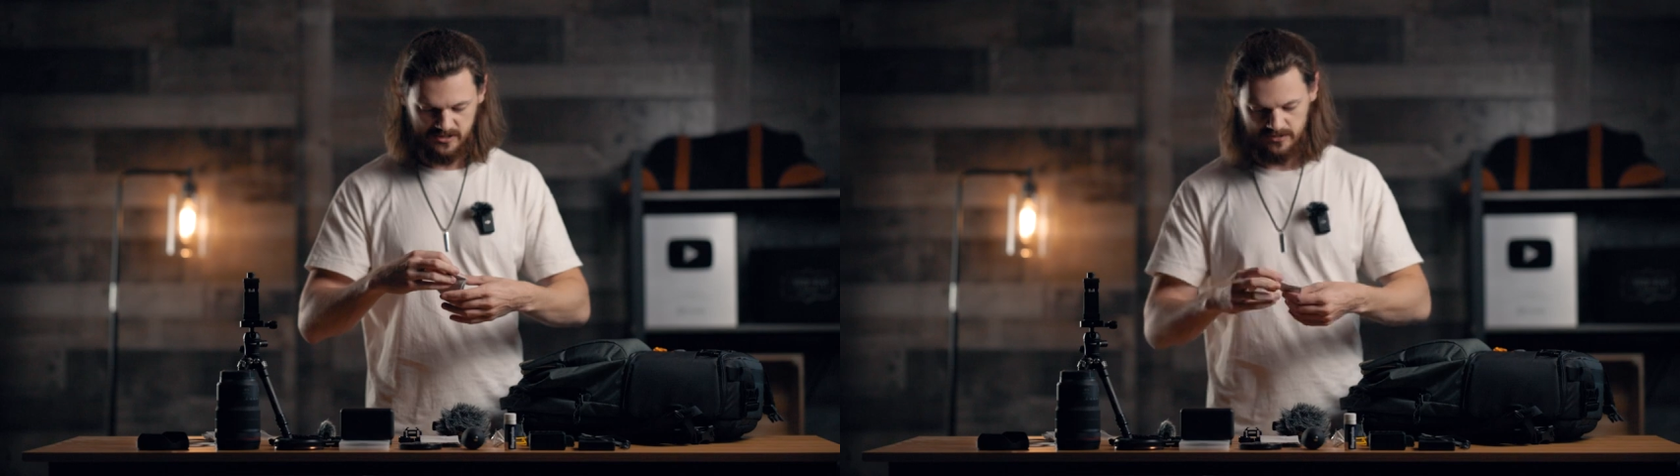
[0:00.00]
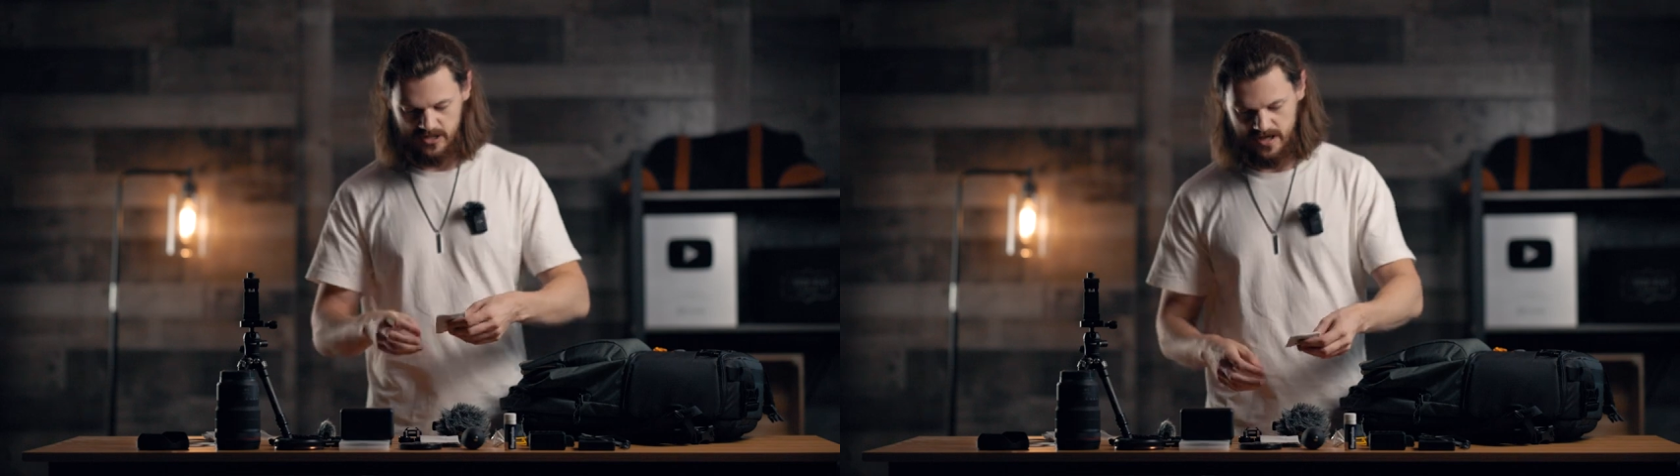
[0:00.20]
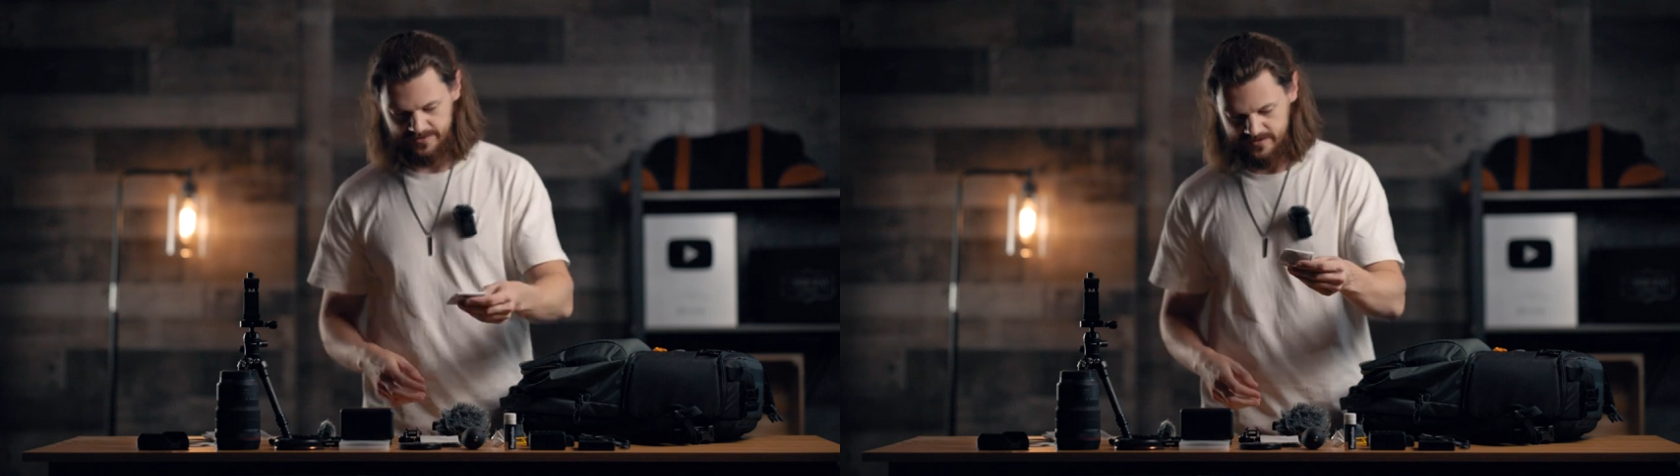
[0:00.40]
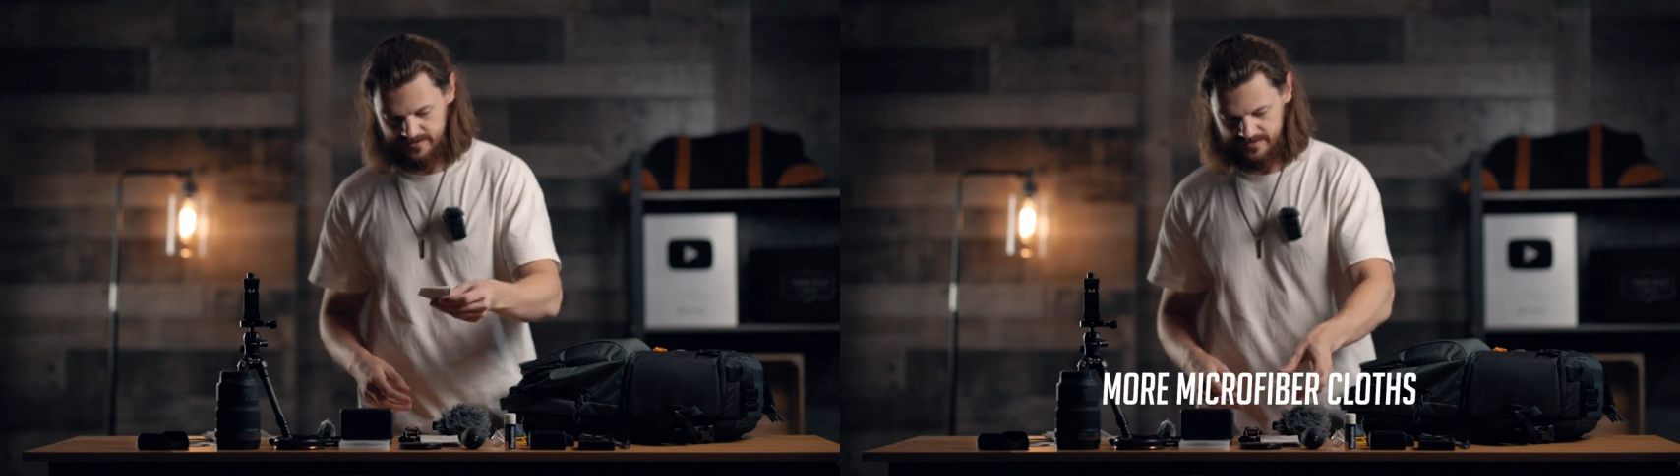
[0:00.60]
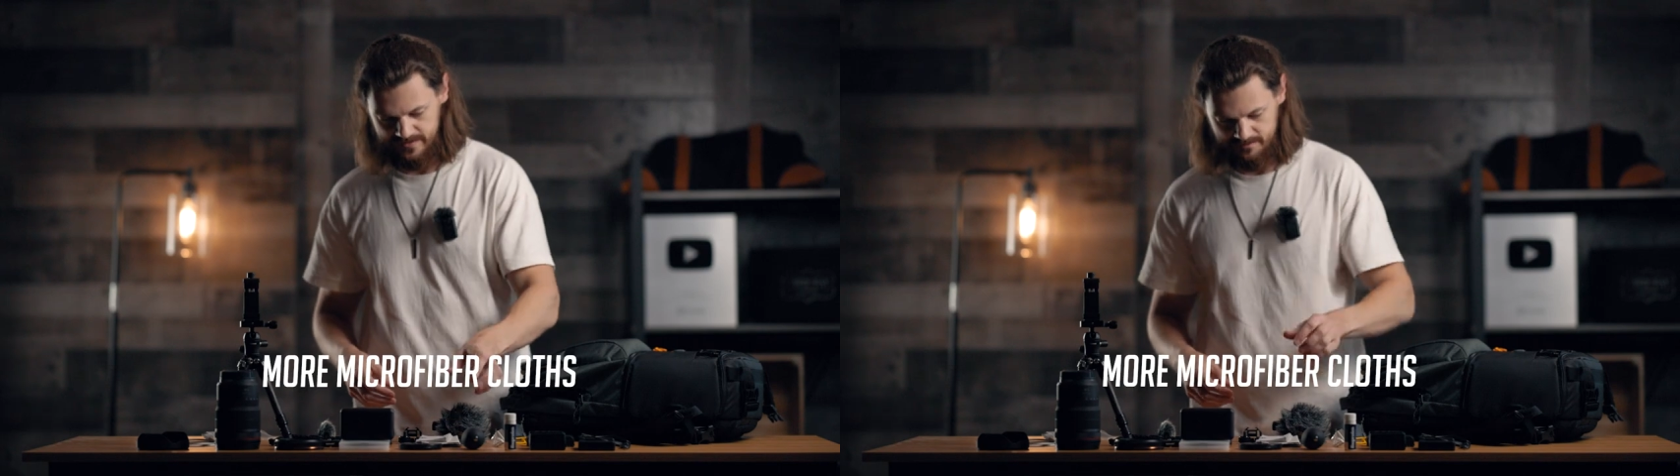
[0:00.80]

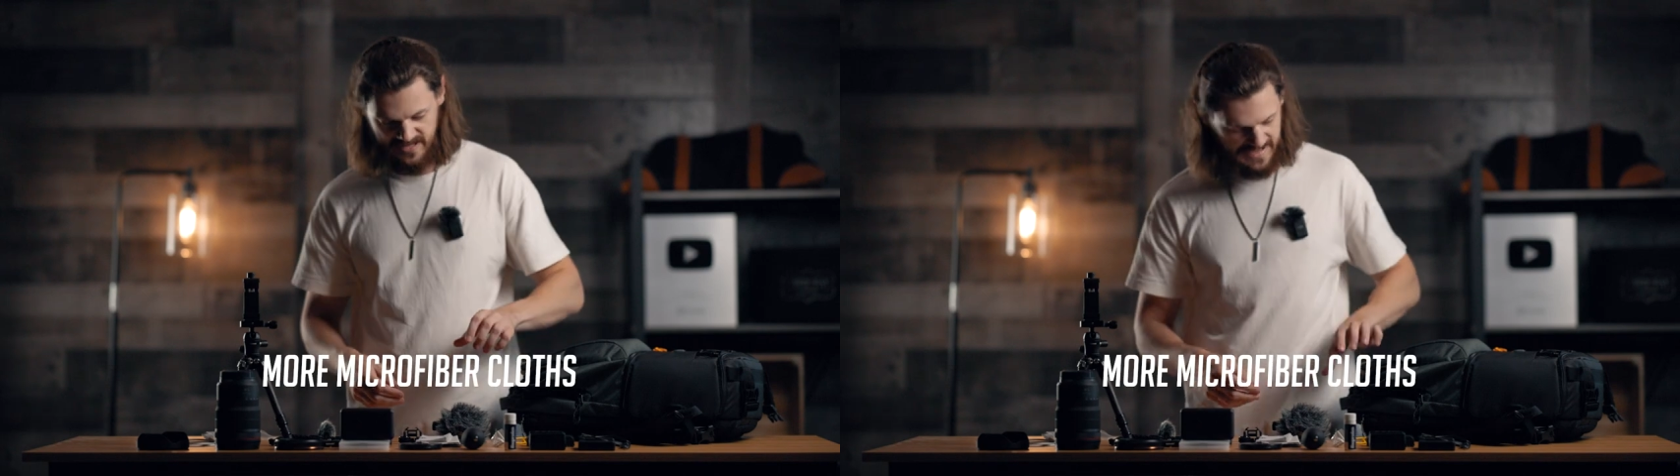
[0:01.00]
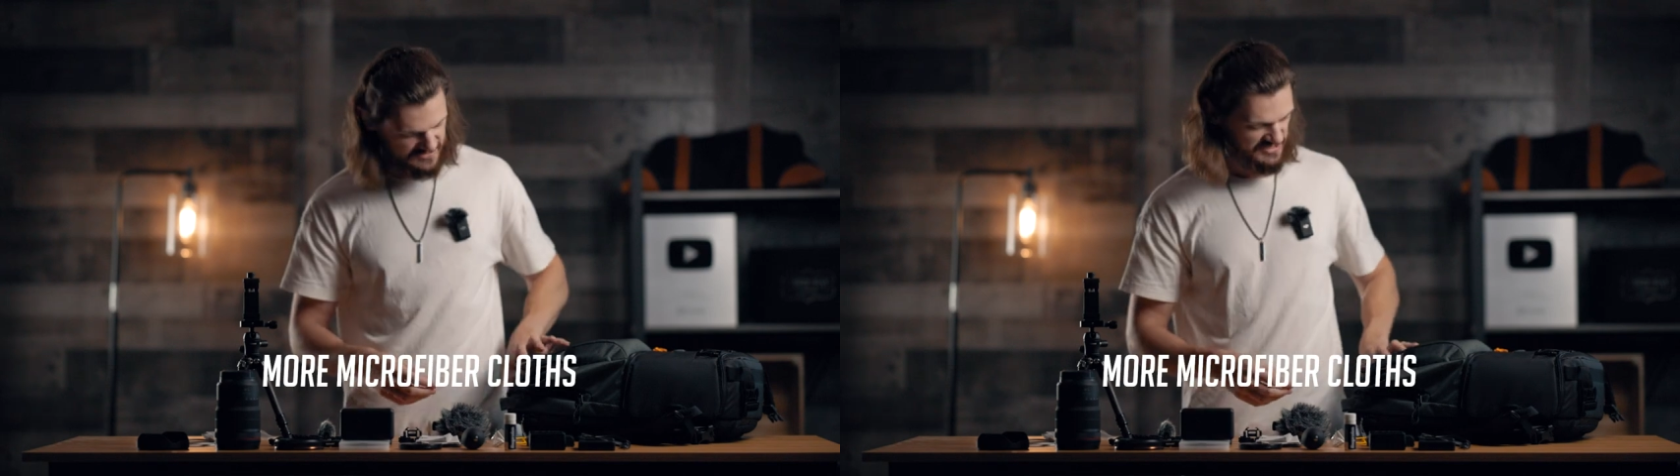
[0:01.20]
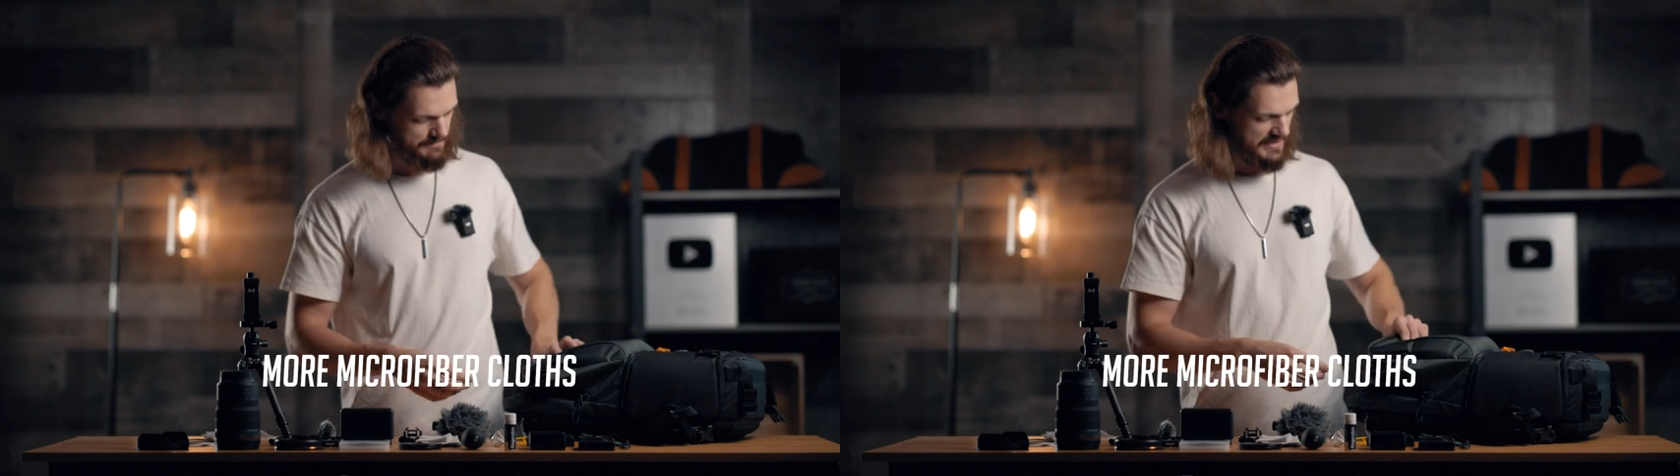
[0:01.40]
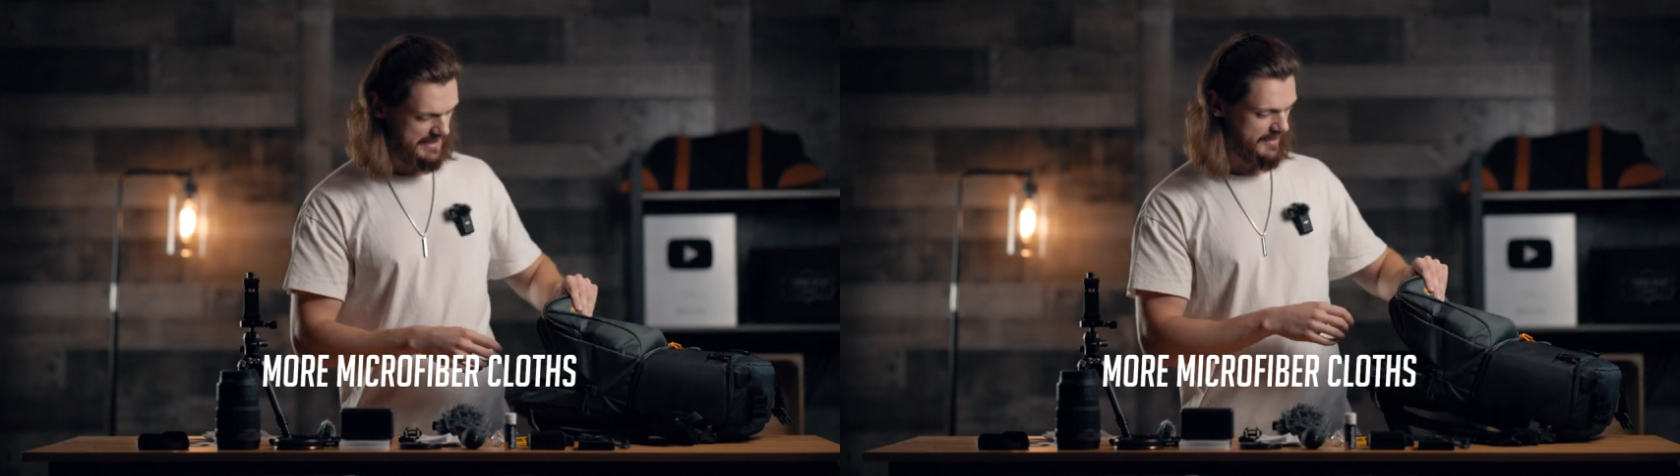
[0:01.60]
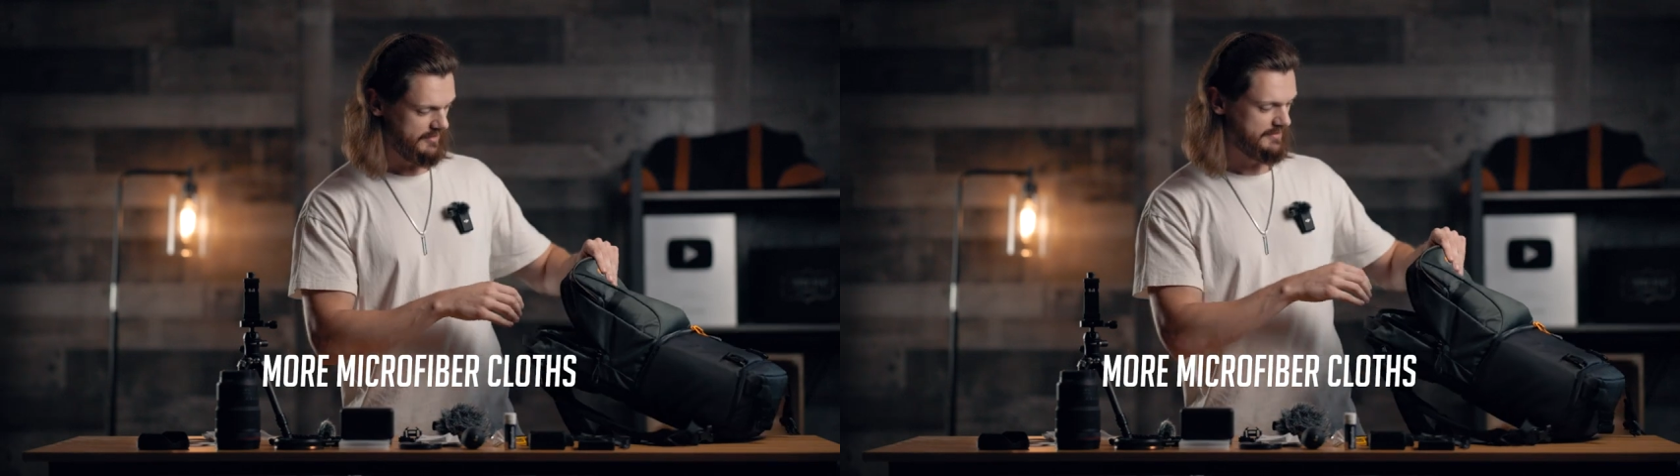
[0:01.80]
cloth. Add to the
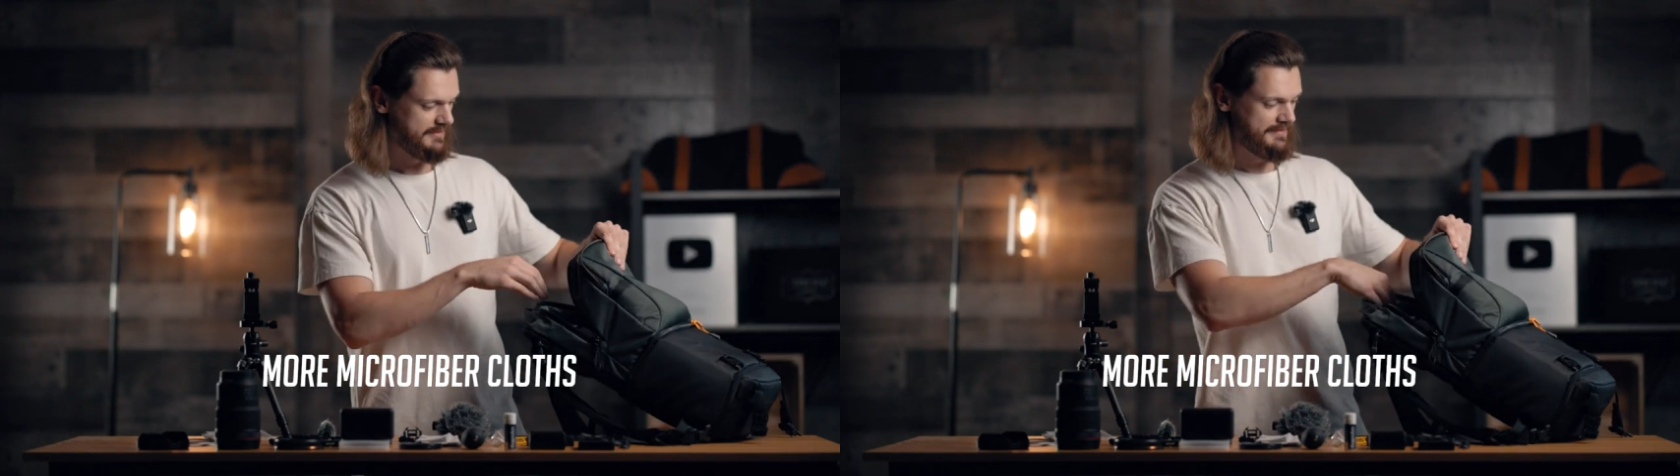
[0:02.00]
pile.